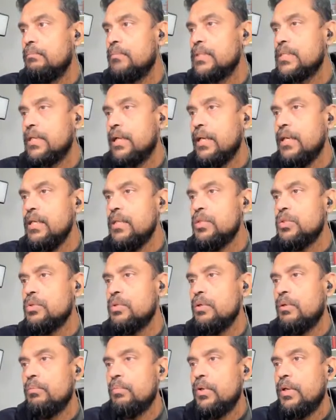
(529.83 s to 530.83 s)
site.
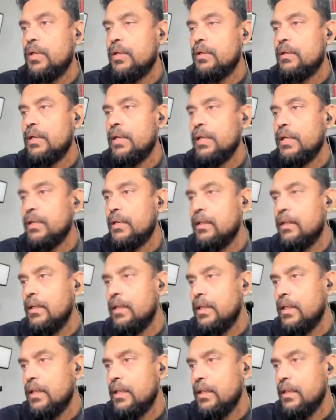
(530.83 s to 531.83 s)
So I'm gonna right
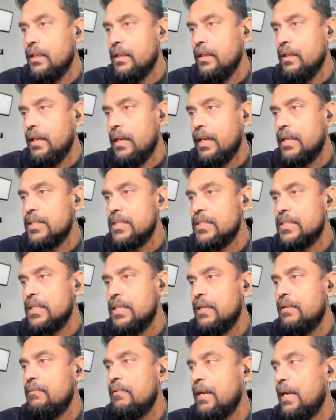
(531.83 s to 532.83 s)
click here and
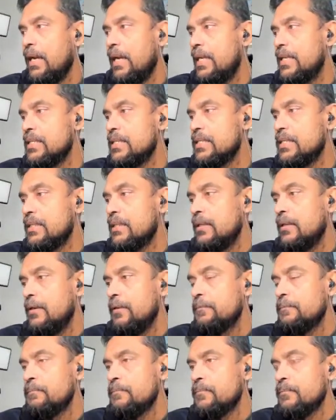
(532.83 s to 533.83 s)
save as,
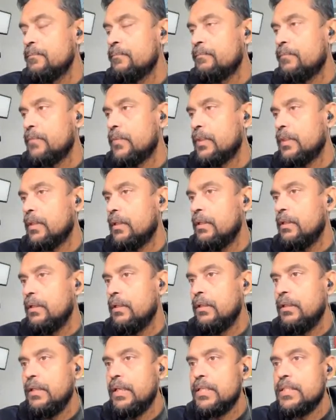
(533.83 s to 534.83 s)

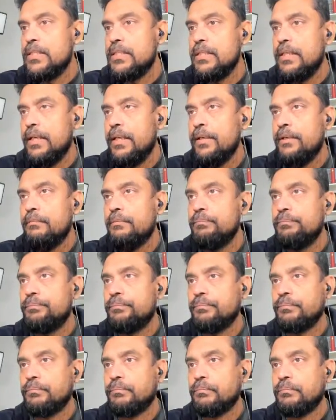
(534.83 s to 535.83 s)
let's say
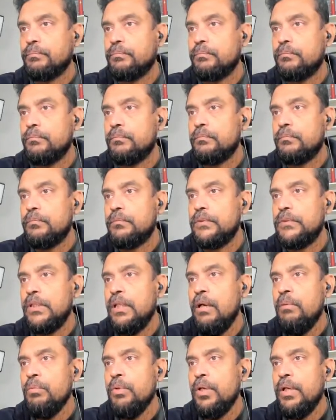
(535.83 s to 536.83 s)

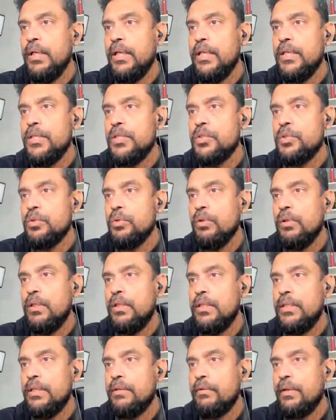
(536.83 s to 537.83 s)
I'm gonna install
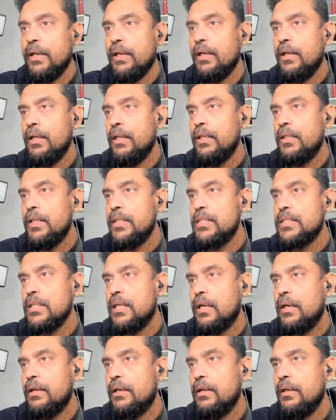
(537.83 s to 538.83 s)
directly this
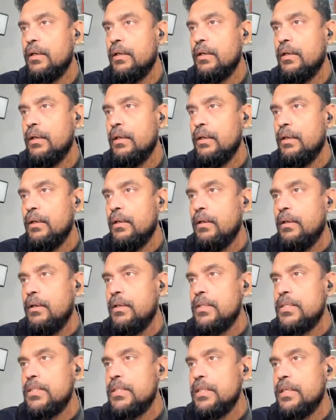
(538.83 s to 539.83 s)
under
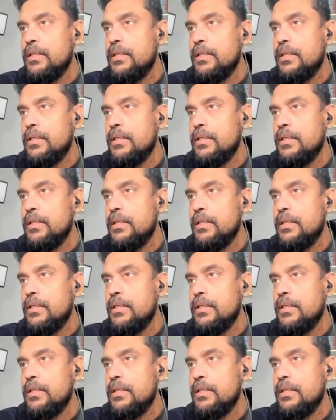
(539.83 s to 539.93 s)
C